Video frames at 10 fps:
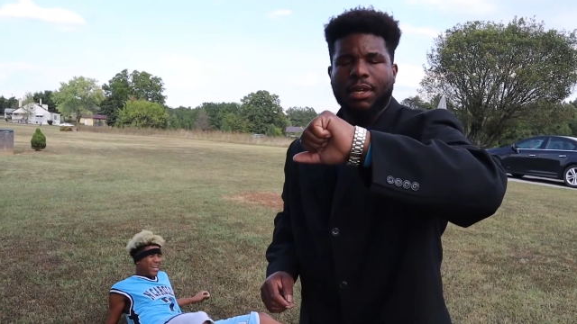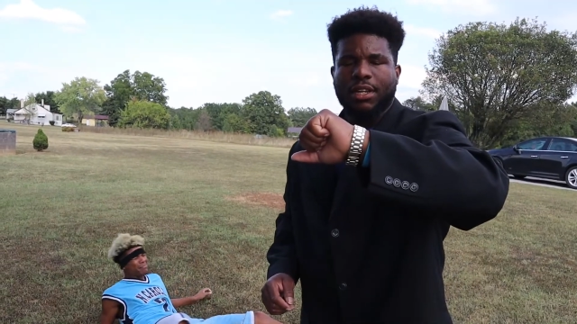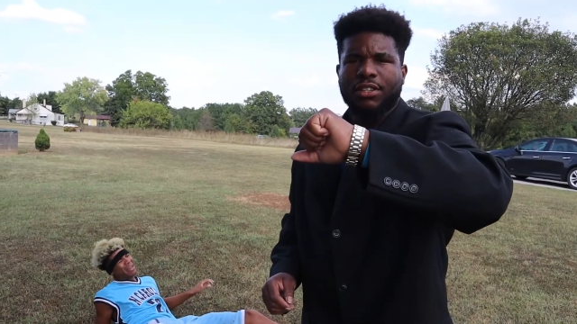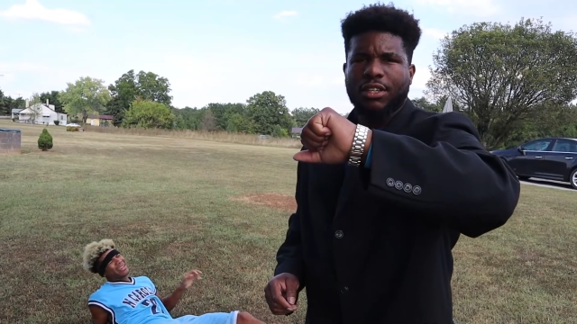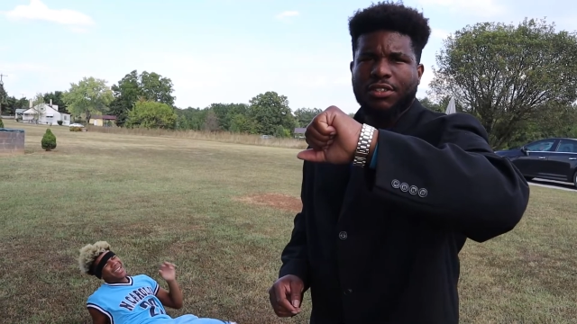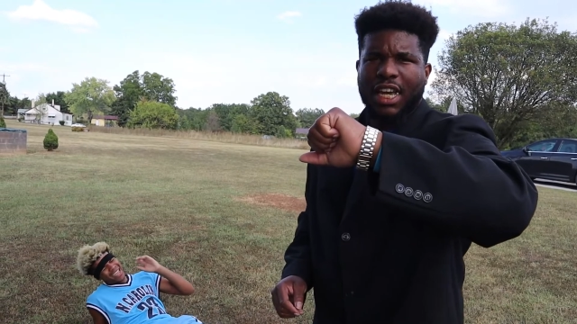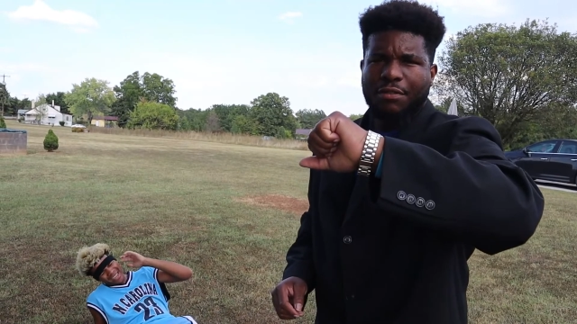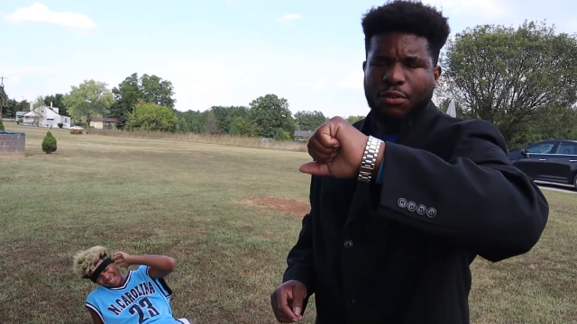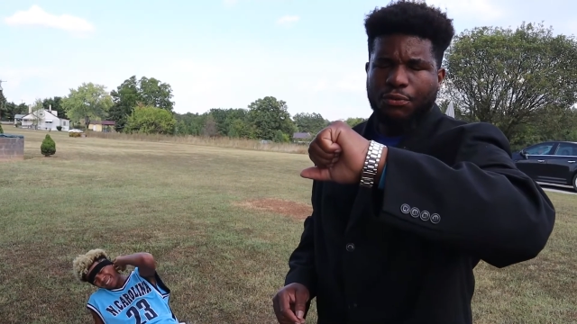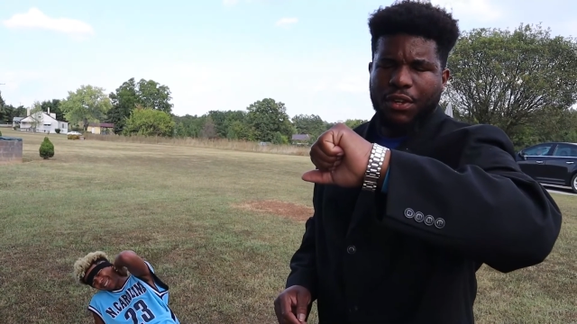minutes could
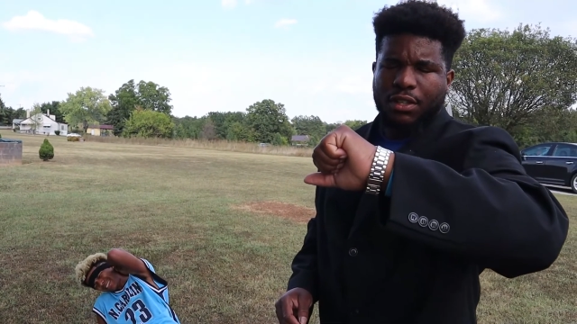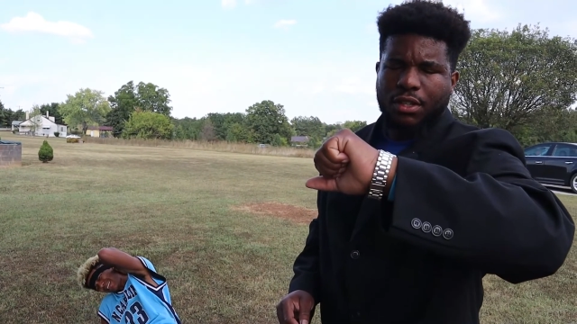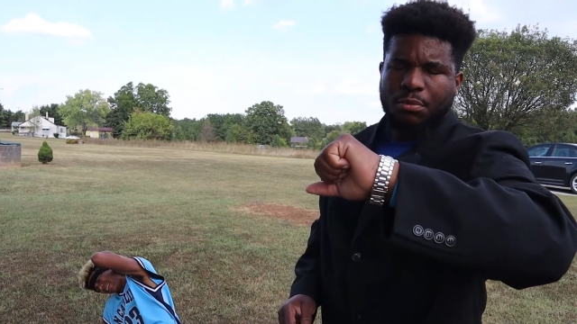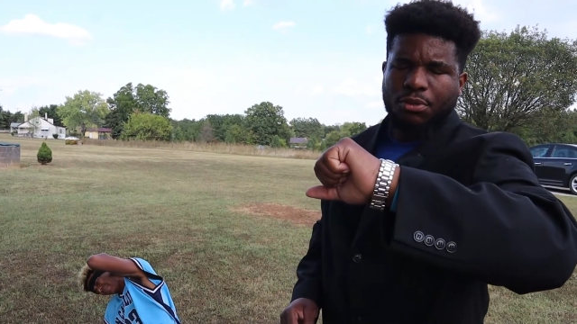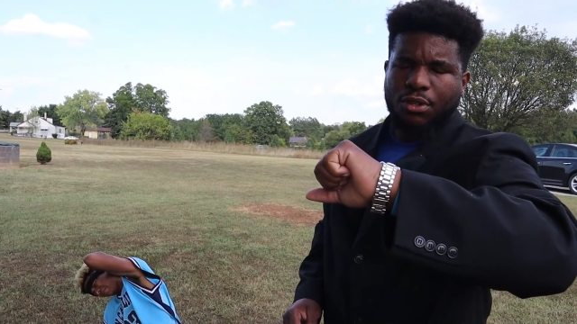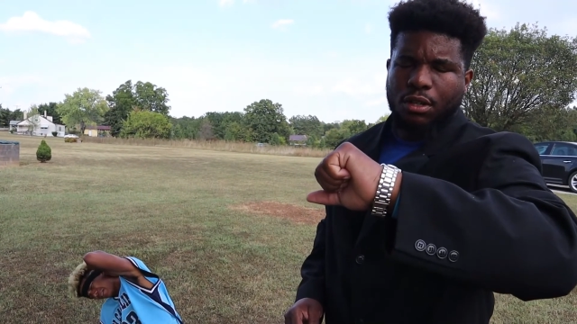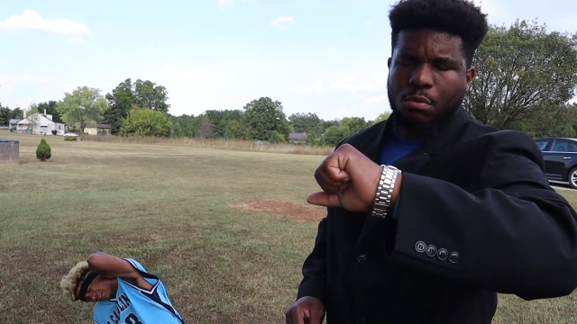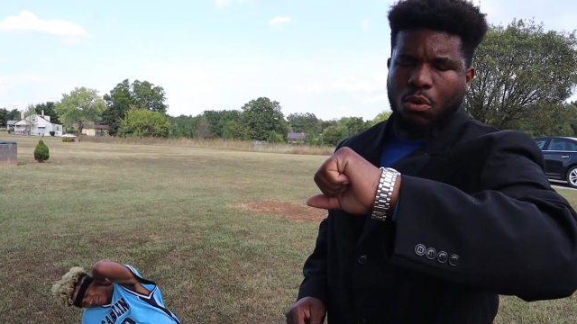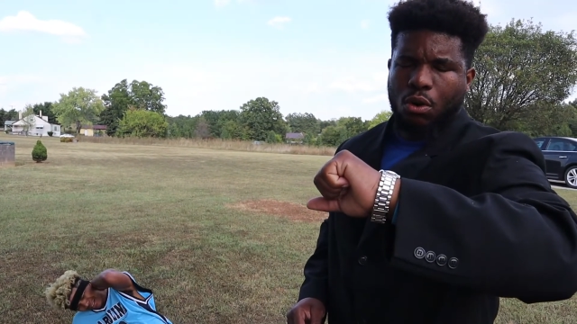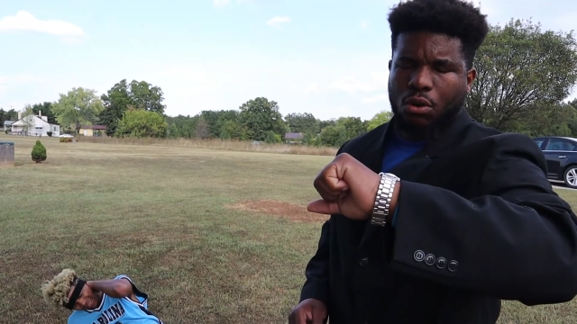save you fifteen percent or
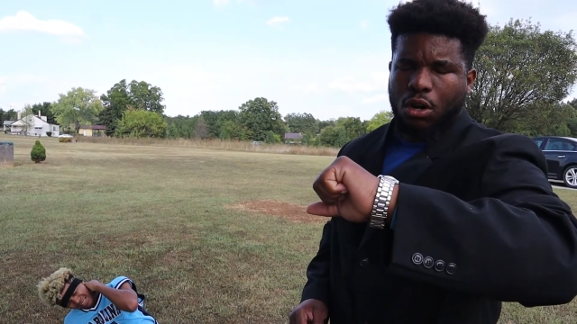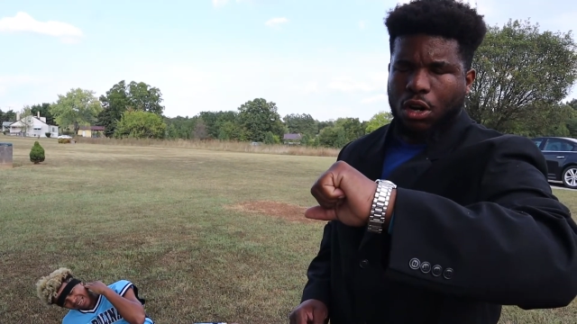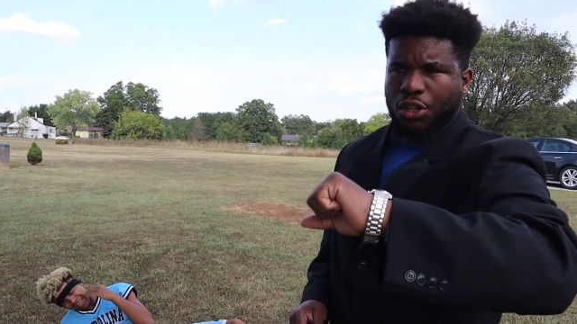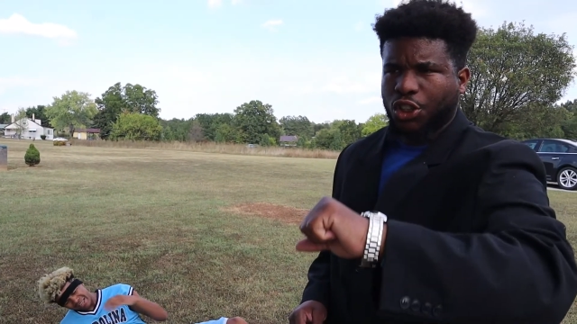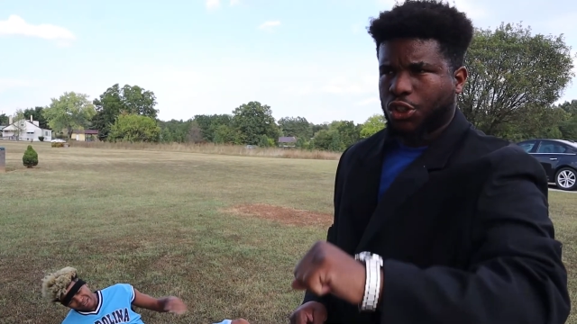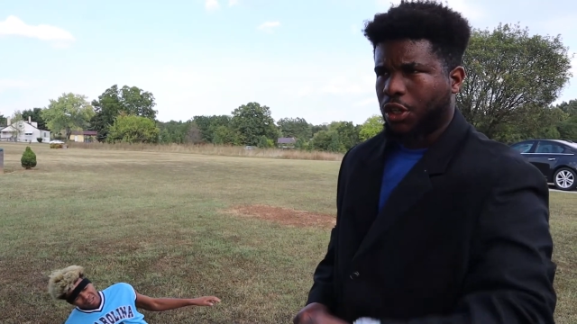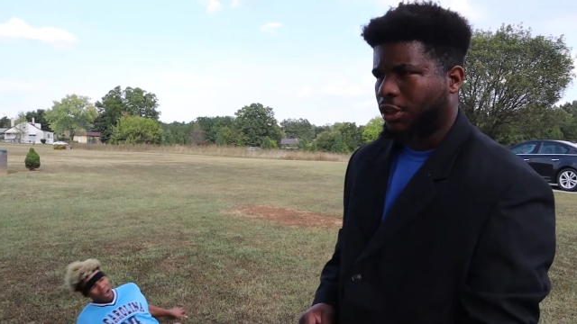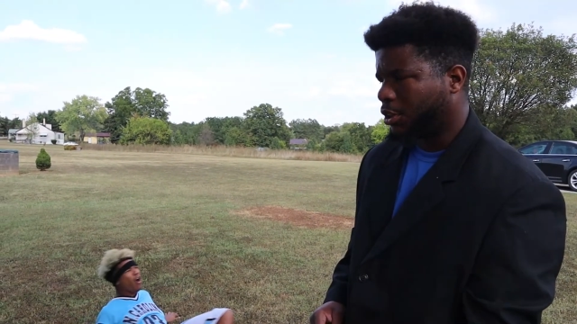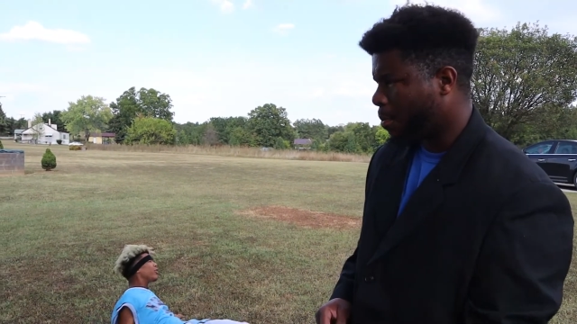more on car insurance.